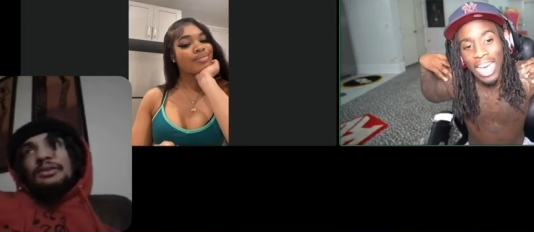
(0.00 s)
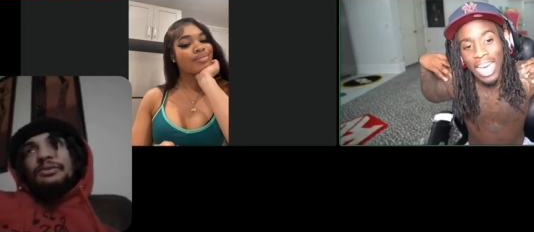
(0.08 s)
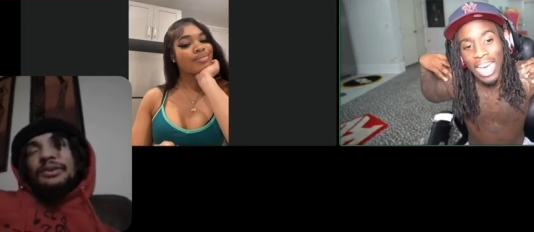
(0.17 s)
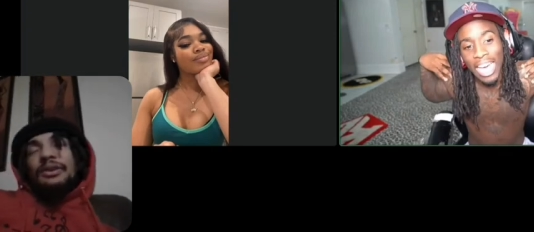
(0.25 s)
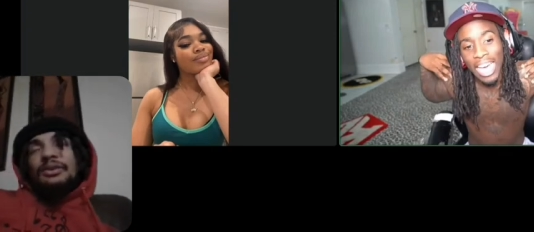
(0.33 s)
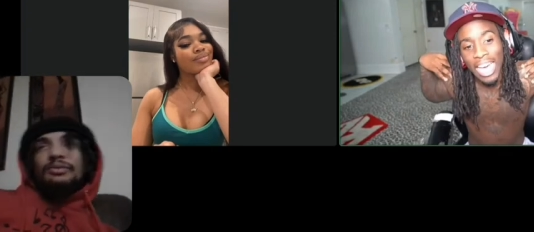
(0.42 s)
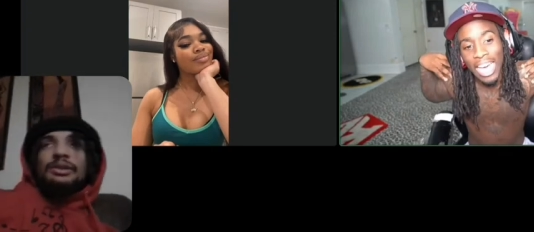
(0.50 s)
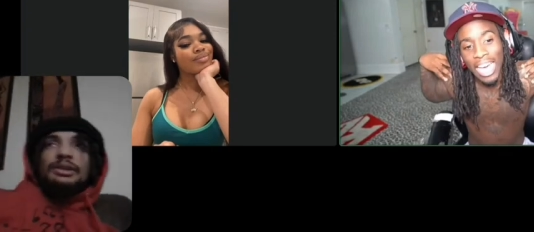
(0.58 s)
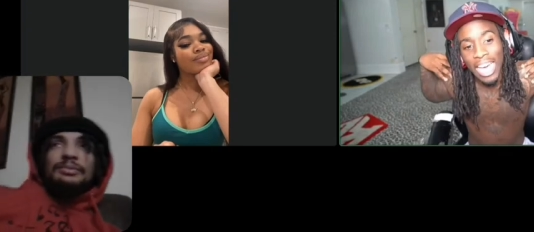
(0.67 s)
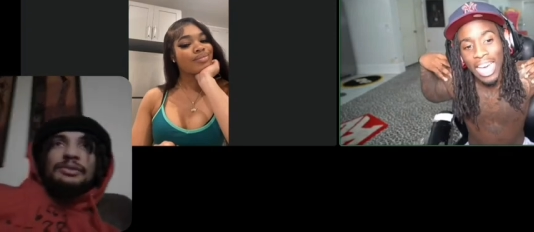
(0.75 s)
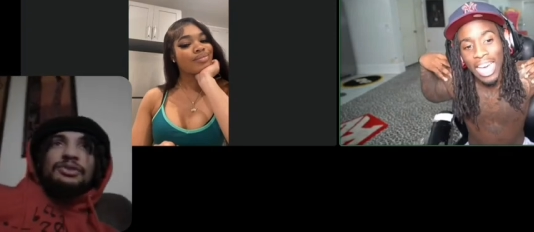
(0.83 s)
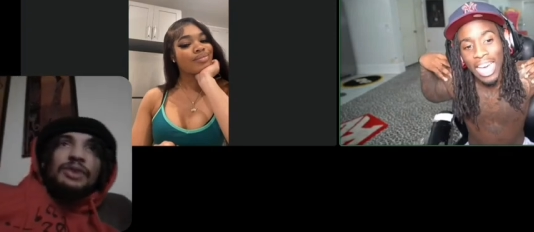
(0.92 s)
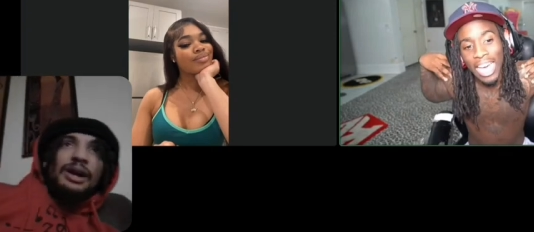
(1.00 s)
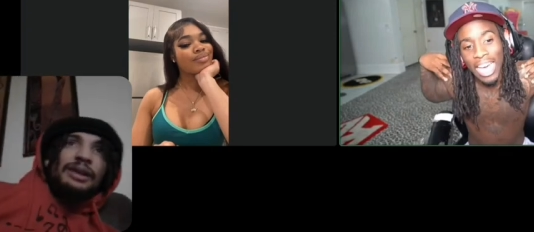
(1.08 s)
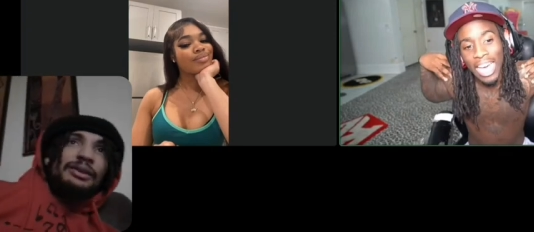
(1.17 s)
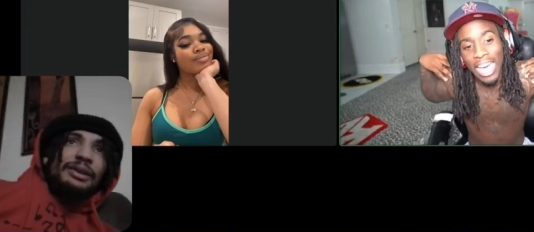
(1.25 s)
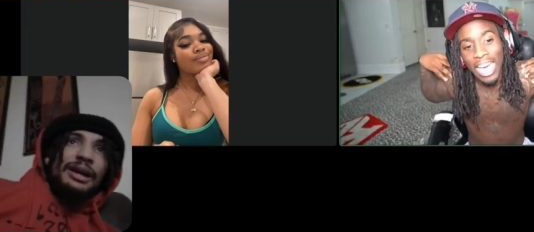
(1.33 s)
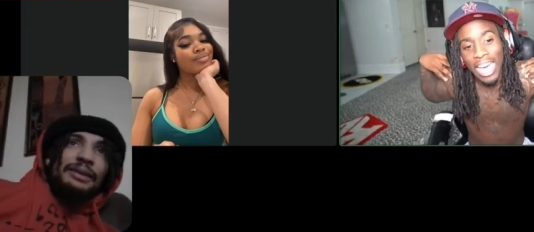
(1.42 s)
Speaker 1: He don't really be trying to
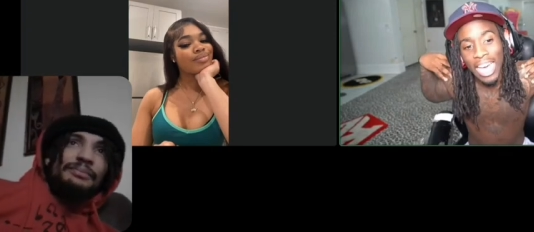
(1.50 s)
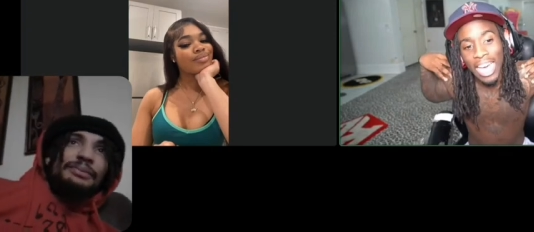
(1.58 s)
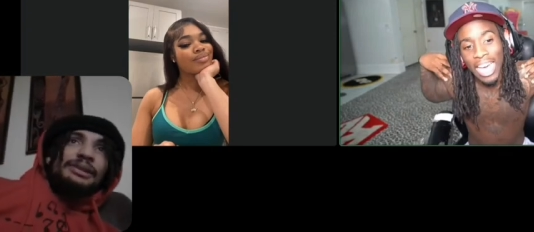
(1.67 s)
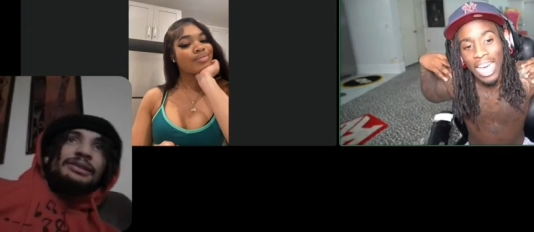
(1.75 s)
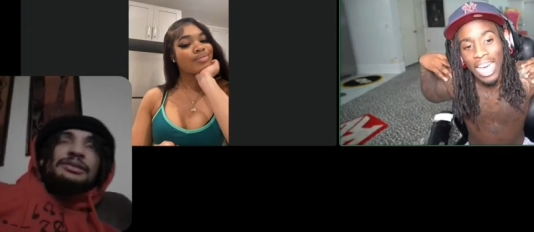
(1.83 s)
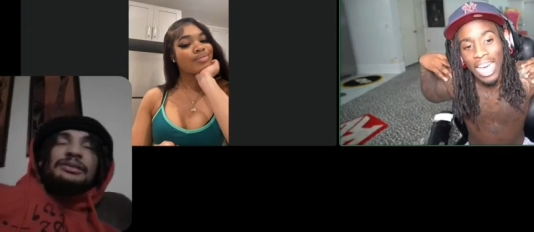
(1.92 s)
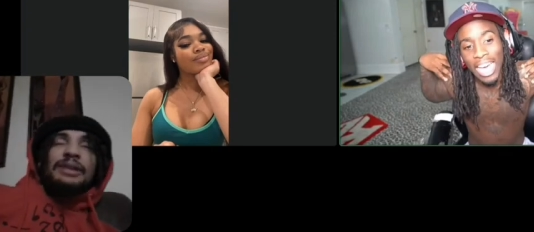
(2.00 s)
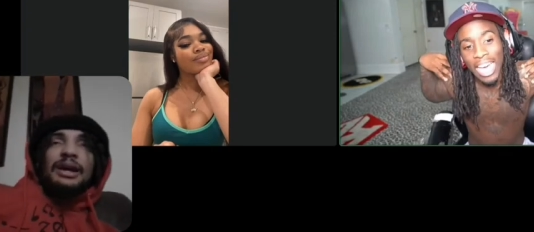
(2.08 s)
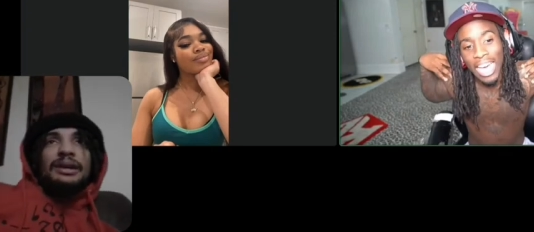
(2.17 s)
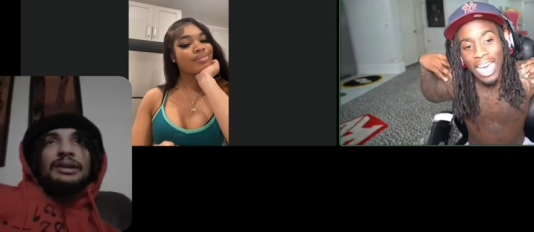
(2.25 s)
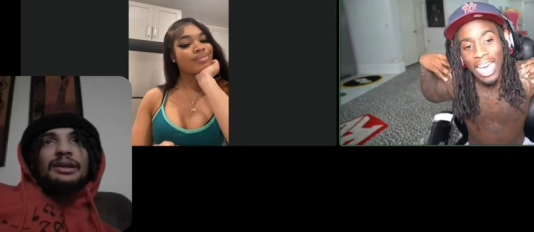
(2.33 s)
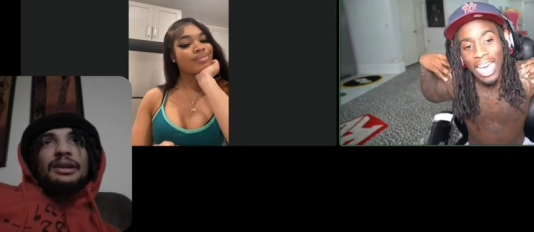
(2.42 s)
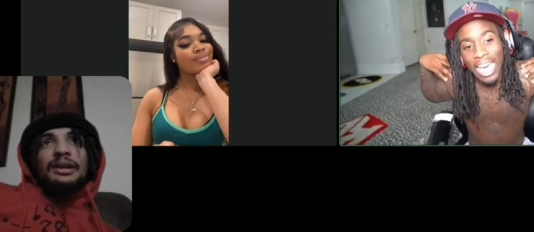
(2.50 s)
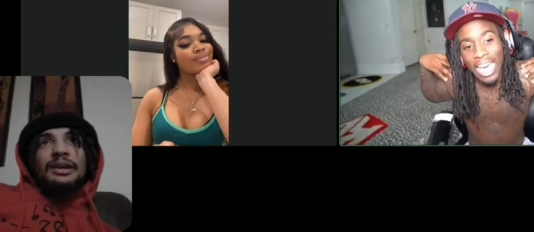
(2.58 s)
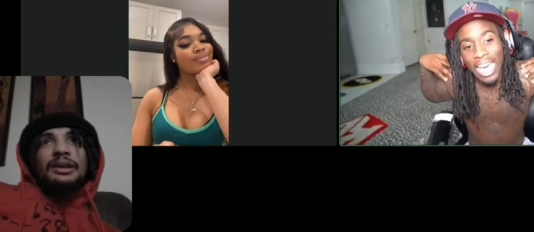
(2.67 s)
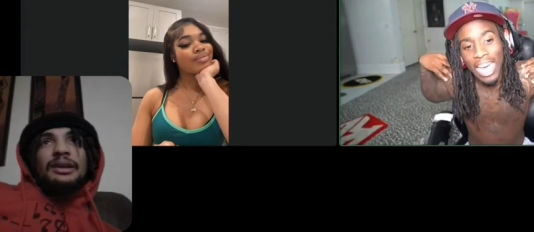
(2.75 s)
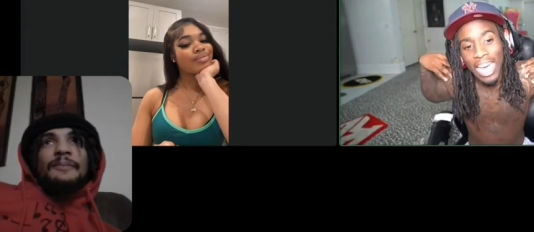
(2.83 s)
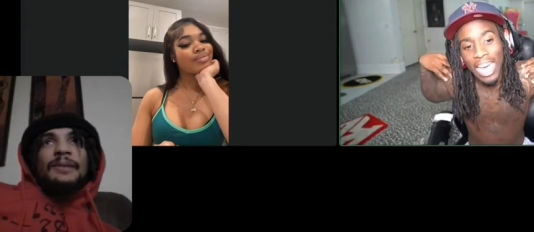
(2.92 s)
like be like
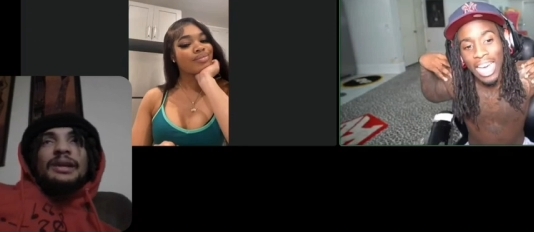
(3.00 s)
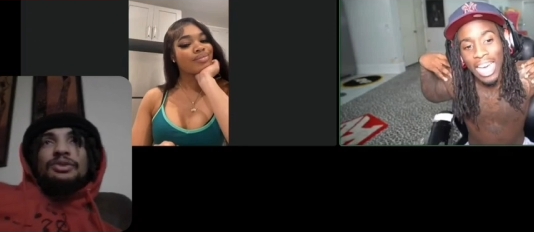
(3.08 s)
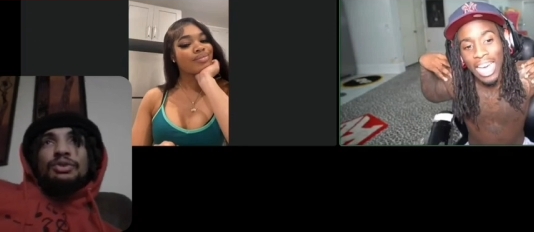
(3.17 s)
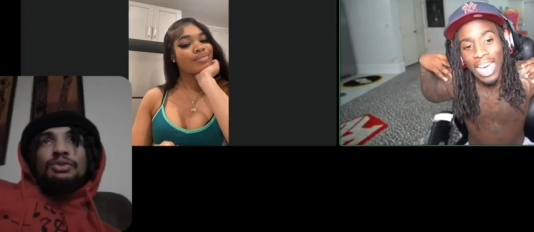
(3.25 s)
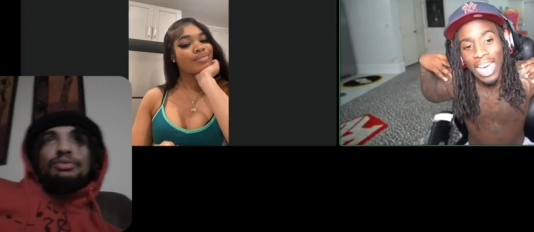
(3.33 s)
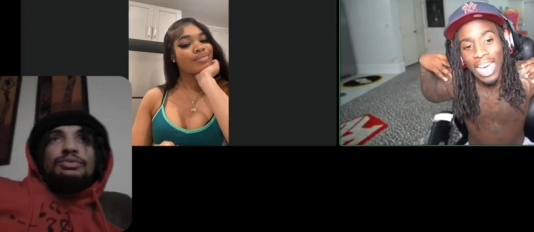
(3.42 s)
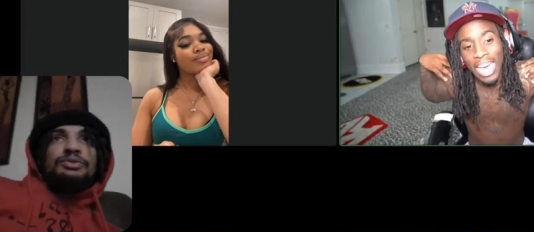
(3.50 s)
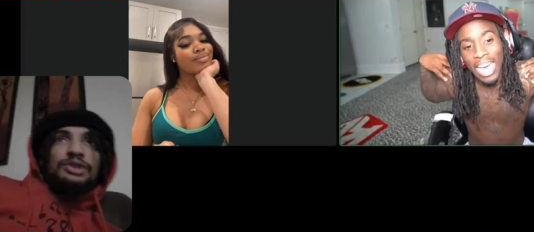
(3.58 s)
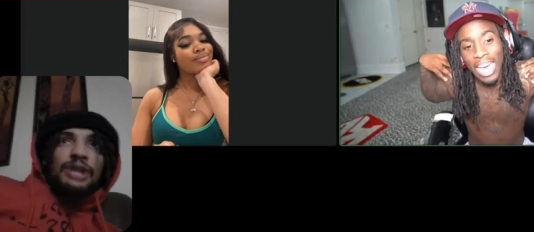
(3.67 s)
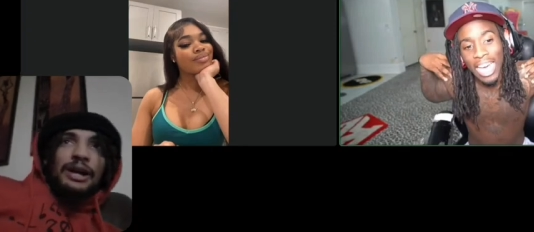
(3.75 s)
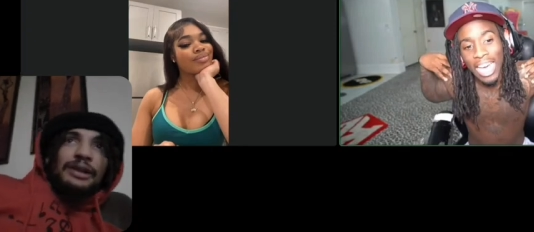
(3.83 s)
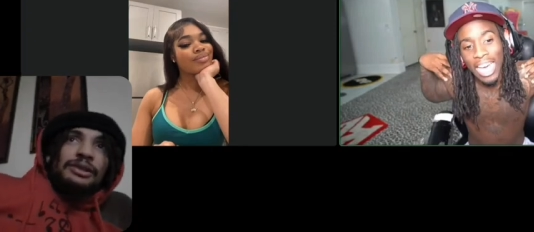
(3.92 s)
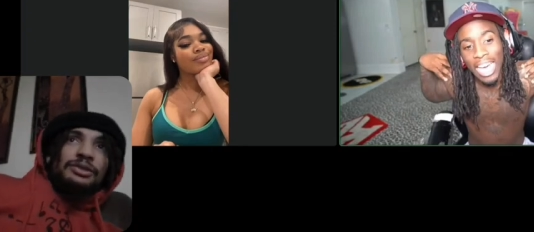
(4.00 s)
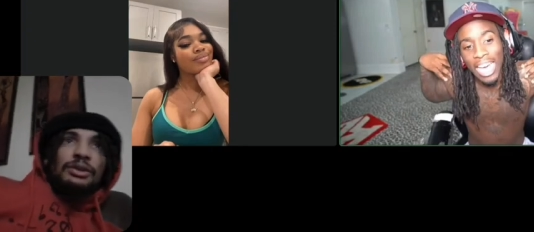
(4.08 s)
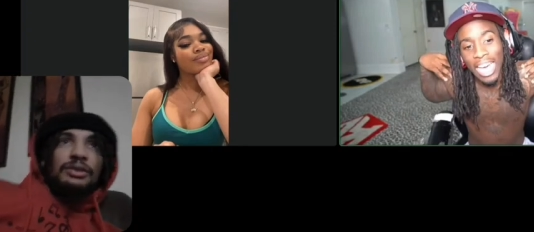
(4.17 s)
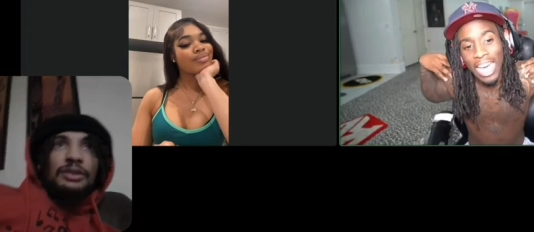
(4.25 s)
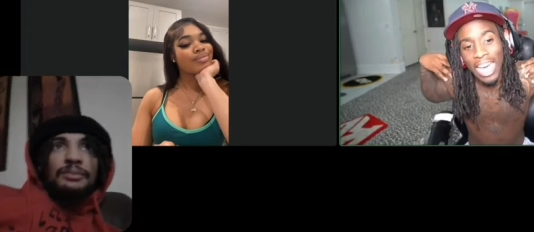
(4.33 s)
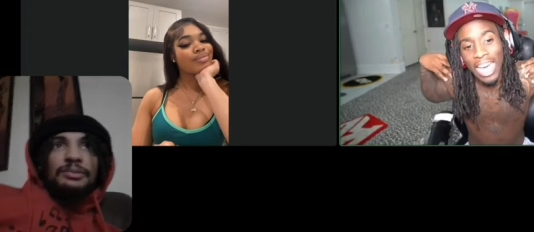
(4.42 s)
he do try to turn
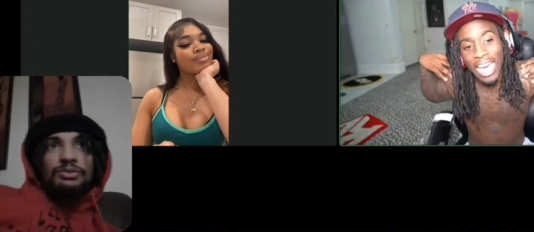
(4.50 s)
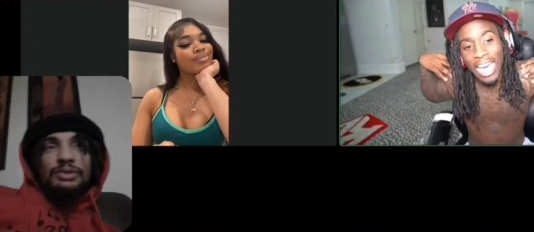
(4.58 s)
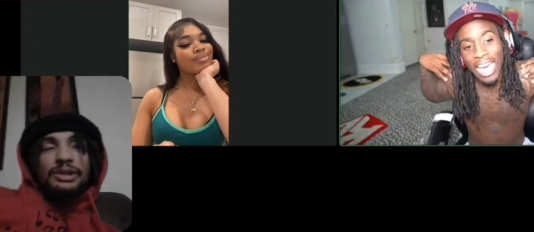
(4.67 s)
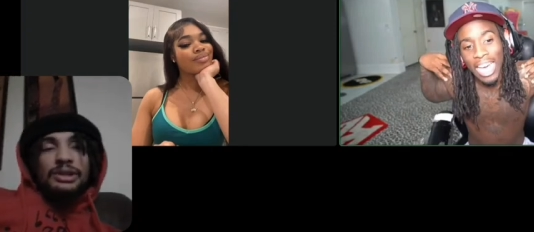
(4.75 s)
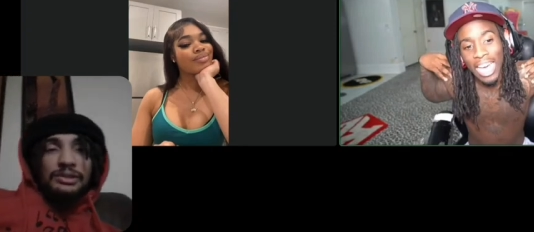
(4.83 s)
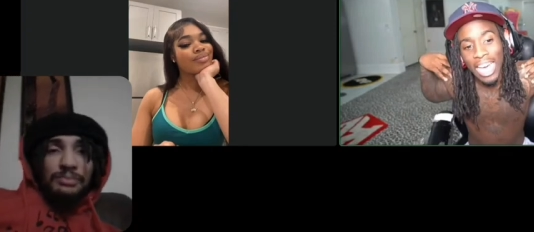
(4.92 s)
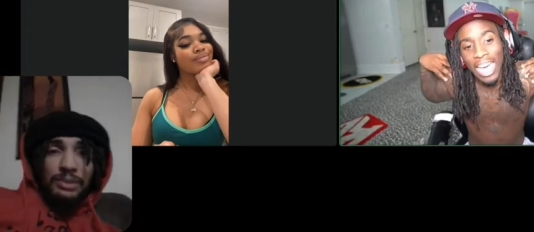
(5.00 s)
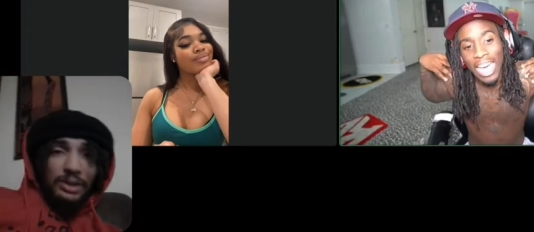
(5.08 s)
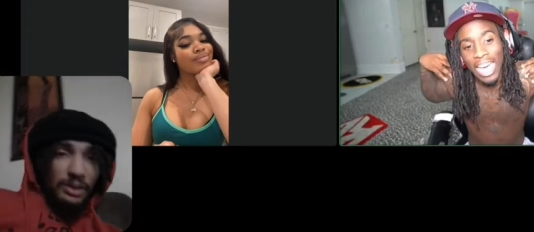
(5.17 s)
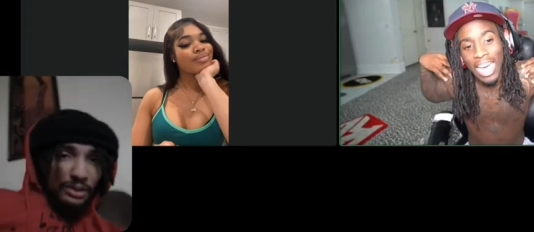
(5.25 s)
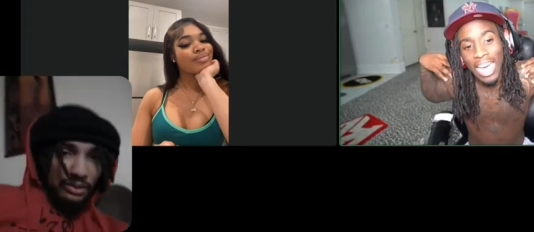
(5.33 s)
up the rizz, but